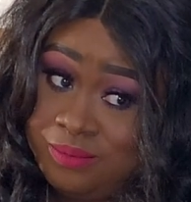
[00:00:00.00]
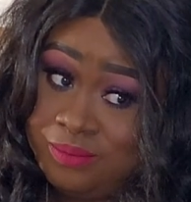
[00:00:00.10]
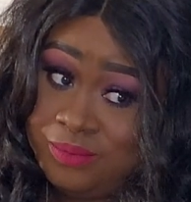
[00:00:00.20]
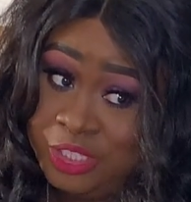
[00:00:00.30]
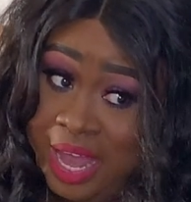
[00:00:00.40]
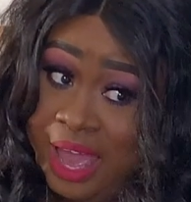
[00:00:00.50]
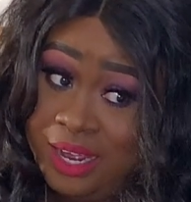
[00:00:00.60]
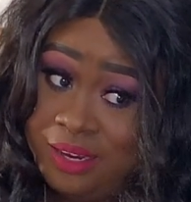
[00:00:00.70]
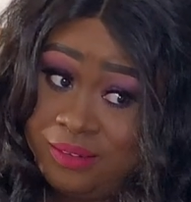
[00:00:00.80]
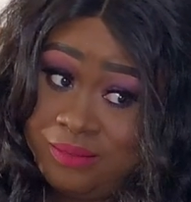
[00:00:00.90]
You got
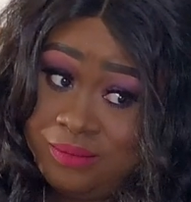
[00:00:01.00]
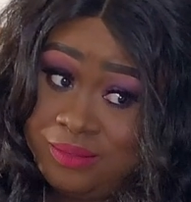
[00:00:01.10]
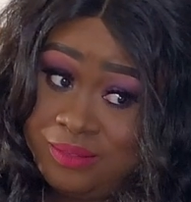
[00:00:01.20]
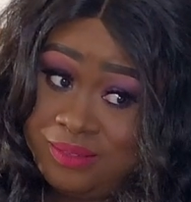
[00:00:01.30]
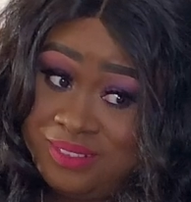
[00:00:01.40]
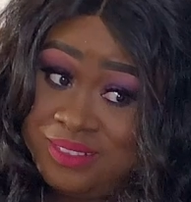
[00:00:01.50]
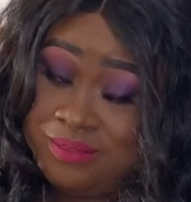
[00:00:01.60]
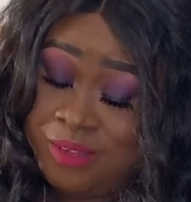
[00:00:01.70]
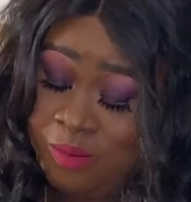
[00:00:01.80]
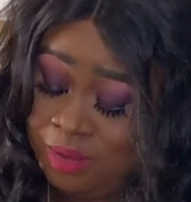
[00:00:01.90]
it?
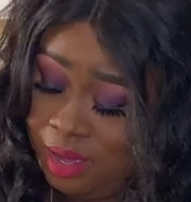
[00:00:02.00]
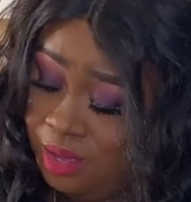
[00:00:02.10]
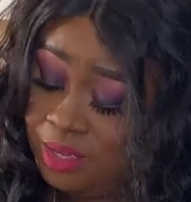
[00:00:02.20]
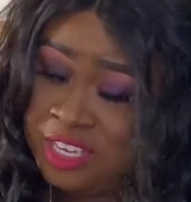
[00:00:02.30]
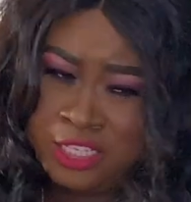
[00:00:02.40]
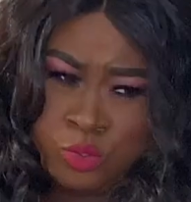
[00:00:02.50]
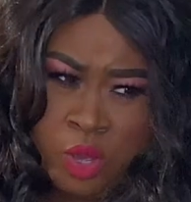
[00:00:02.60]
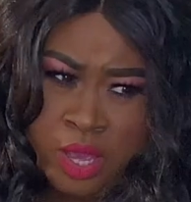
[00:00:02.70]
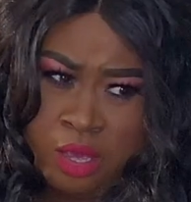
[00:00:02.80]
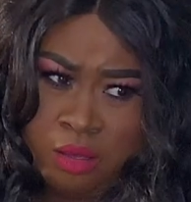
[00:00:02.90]
Guess what?